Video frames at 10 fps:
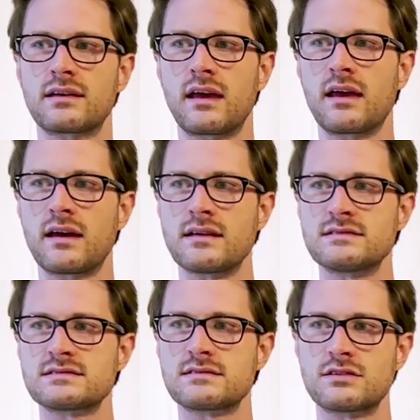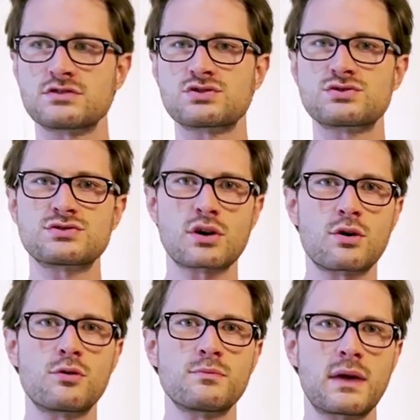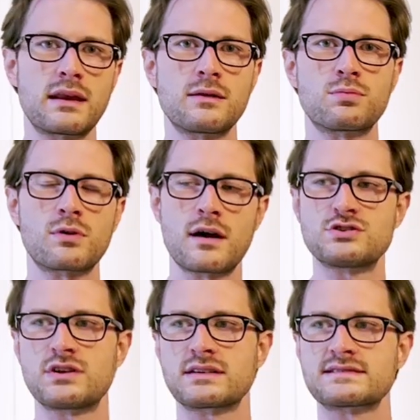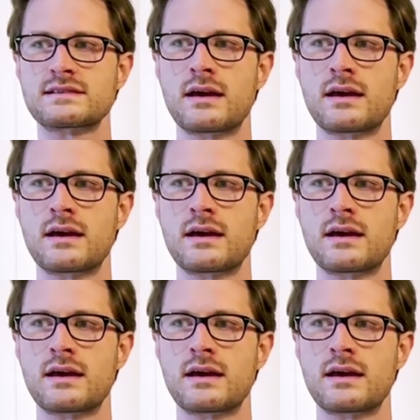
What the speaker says: And there's so many projects